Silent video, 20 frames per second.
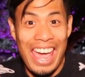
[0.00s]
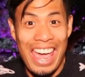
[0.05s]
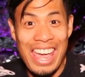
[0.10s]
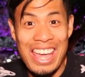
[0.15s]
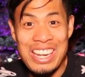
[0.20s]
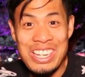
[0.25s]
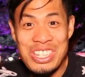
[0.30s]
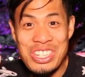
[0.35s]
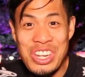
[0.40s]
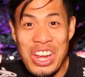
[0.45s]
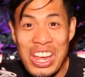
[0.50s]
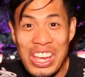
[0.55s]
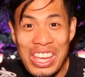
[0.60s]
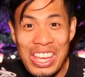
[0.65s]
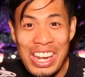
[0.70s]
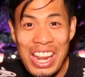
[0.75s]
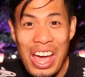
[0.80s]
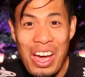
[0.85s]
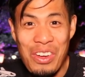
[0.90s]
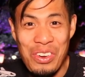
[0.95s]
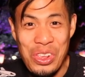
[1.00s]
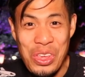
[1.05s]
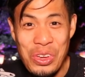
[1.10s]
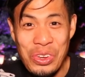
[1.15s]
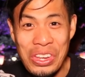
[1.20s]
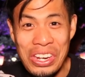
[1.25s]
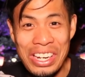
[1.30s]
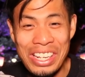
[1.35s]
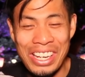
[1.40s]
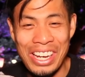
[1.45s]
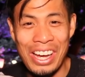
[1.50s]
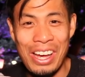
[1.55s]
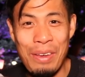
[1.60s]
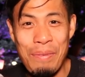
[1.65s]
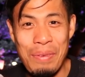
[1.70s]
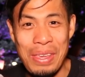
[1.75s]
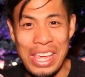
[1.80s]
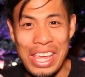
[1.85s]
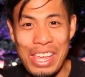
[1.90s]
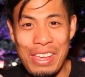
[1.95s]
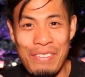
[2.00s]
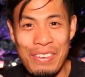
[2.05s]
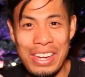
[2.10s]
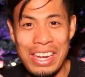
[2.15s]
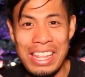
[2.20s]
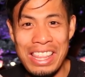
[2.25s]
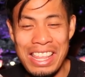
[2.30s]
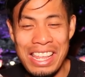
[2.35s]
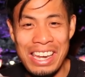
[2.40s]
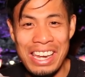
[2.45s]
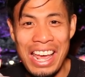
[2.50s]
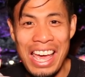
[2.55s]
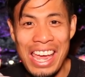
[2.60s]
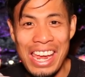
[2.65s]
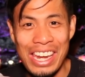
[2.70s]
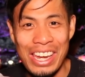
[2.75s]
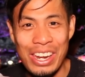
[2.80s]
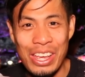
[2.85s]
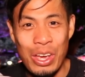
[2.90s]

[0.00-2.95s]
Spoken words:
And check it out, you can come even in the night.